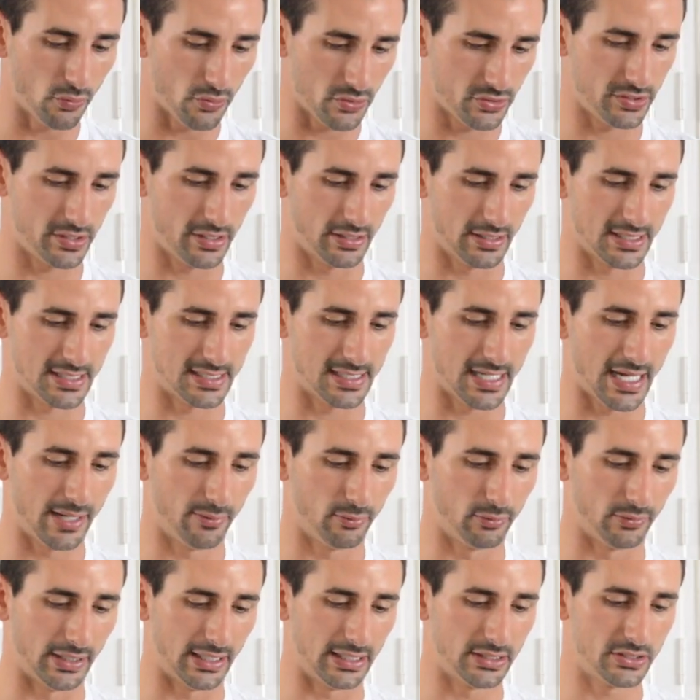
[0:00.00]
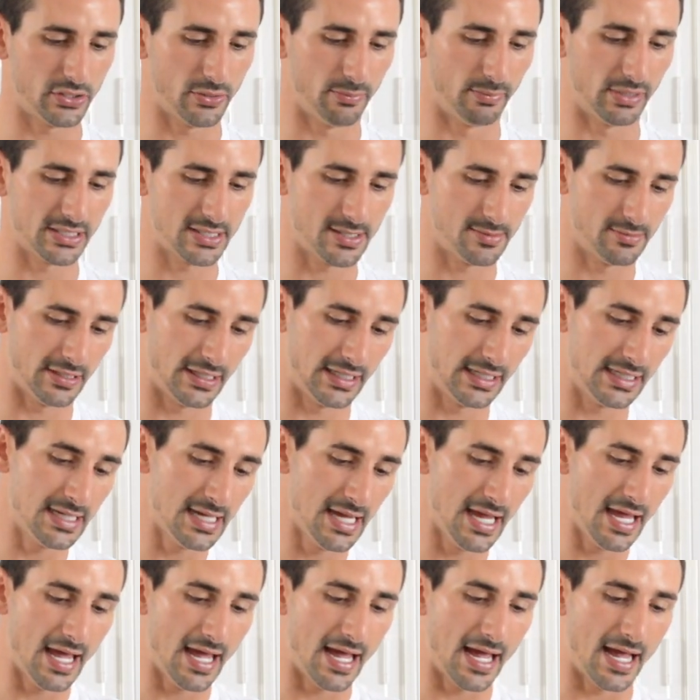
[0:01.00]
horse to the stable, Intermissimi,
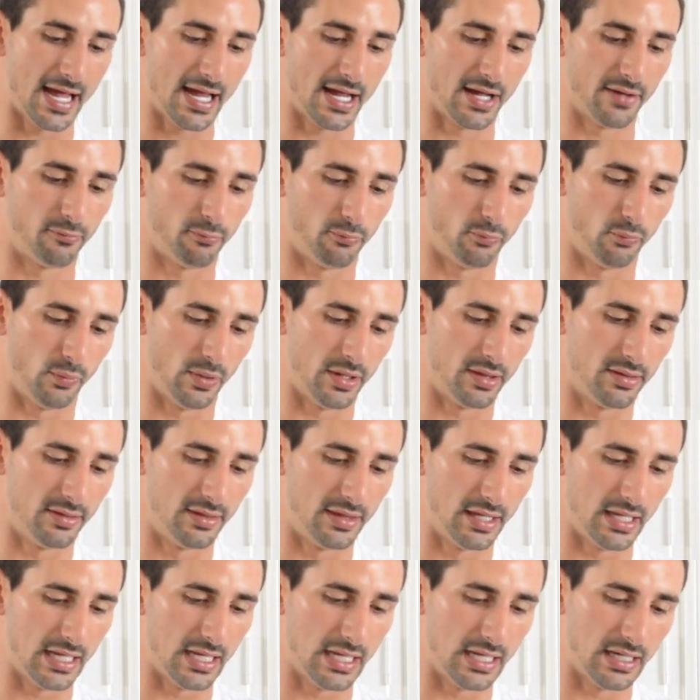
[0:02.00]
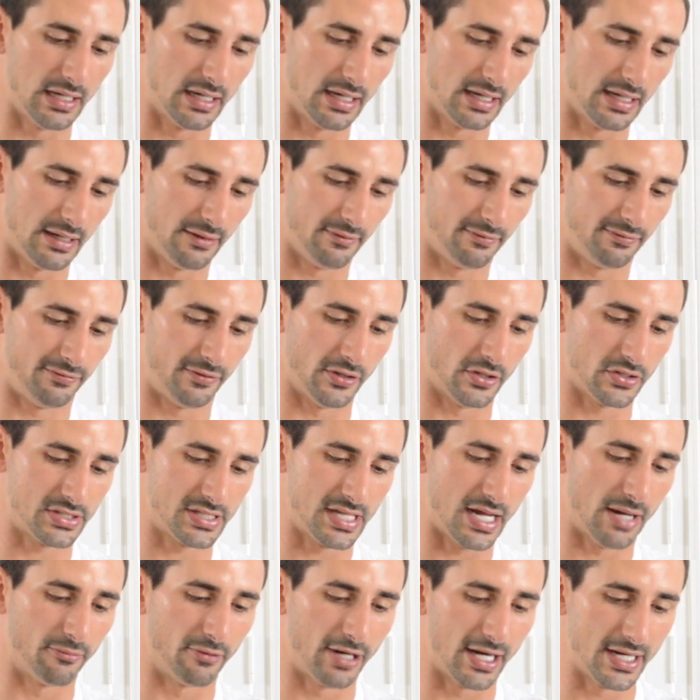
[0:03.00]
with the first up